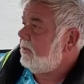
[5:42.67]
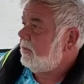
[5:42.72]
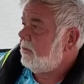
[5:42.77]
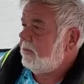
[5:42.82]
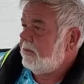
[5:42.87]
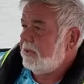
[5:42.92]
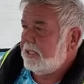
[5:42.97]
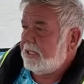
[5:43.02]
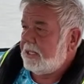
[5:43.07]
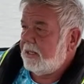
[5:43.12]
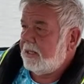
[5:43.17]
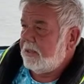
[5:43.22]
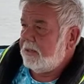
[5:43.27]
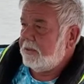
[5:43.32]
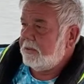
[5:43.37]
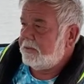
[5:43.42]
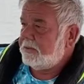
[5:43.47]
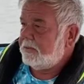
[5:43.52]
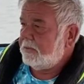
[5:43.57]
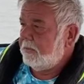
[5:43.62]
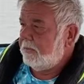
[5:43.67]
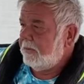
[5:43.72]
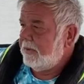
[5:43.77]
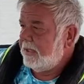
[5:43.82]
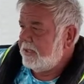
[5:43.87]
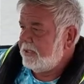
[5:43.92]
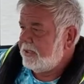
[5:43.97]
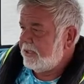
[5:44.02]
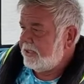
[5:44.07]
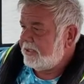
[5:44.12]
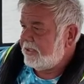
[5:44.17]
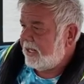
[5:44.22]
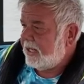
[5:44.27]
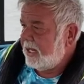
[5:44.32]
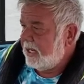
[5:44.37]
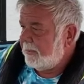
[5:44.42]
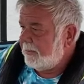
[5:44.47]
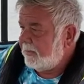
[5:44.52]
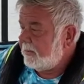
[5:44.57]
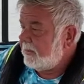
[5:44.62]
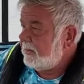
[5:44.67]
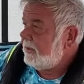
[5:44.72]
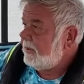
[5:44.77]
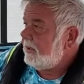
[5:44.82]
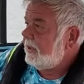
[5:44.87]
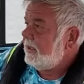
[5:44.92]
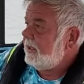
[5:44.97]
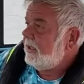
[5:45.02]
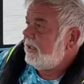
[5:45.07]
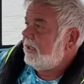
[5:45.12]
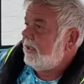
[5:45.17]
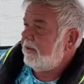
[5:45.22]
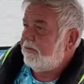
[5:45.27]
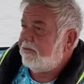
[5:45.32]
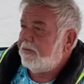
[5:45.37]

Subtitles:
Really close, within just a couple of